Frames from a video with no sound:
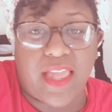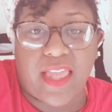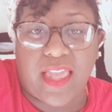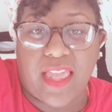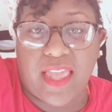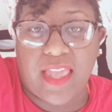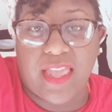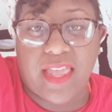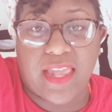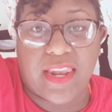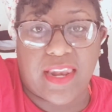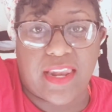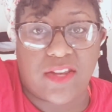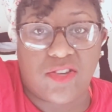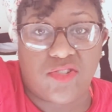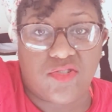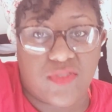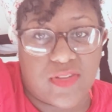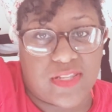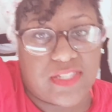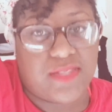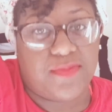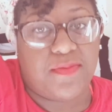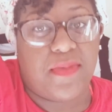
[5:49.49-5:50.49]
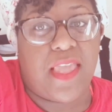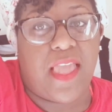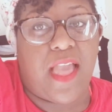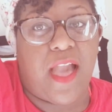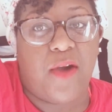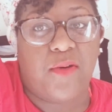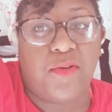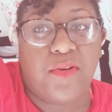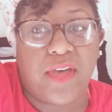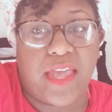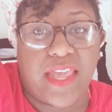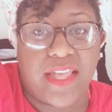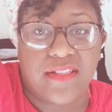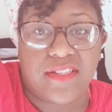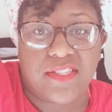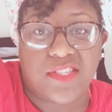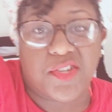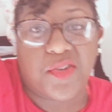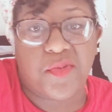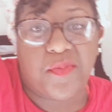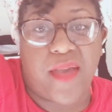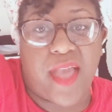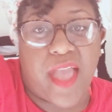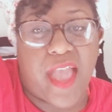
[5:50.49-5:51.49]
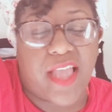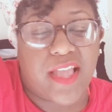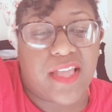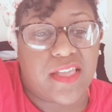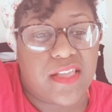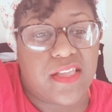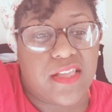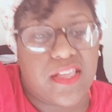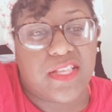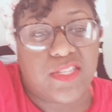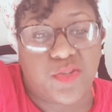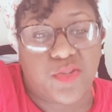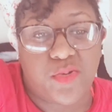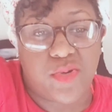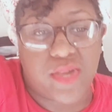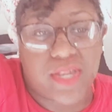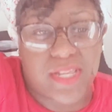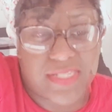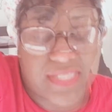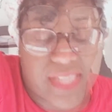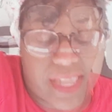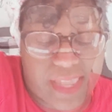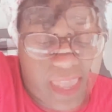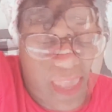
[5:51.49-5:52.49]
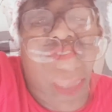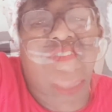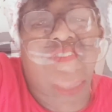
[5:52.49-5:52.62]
and trust me, I will answer back as quick as I can.